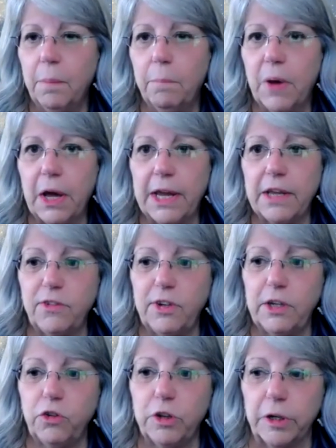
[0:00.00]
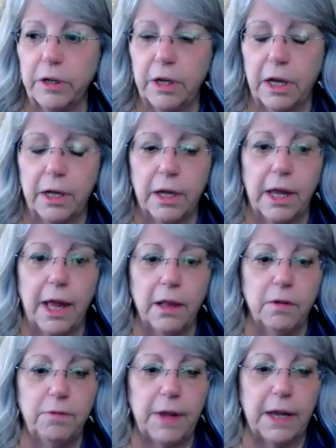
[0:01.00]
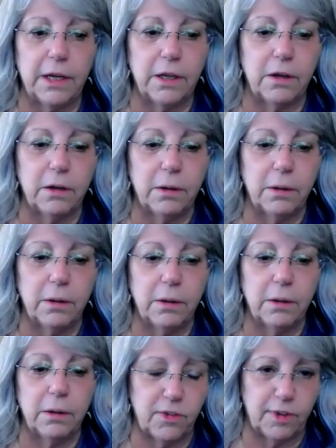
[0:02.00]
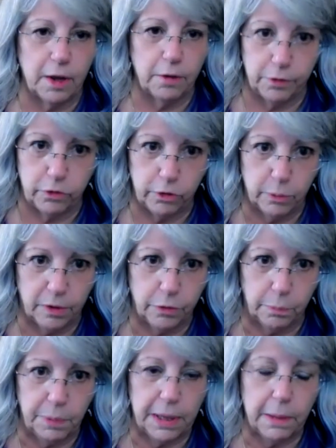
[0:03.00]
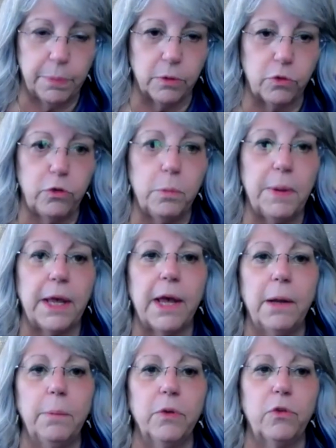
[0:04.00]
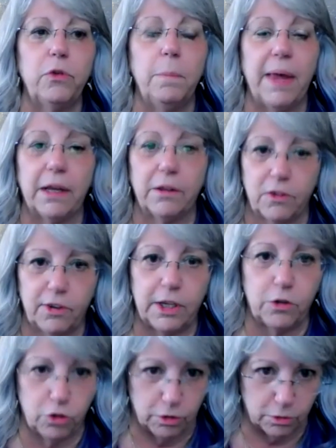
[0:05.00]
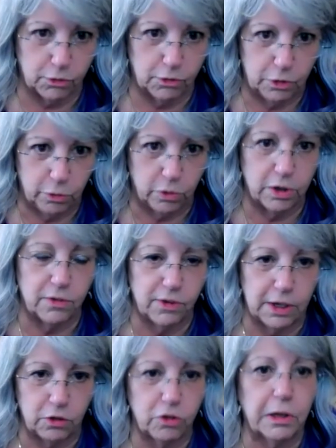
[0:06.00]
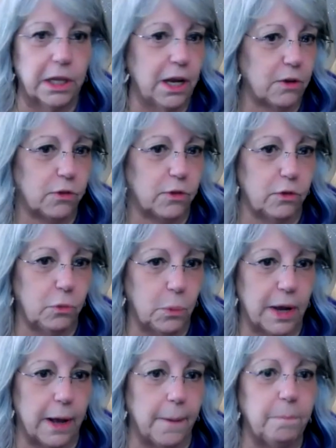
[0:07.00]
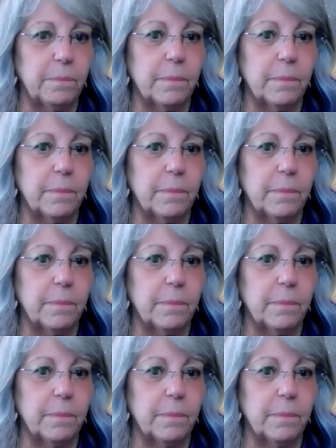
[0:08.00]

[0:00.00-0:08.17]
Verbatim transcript: my teacher elevated myself and two other people to be able to make teachers who could teach the class as well.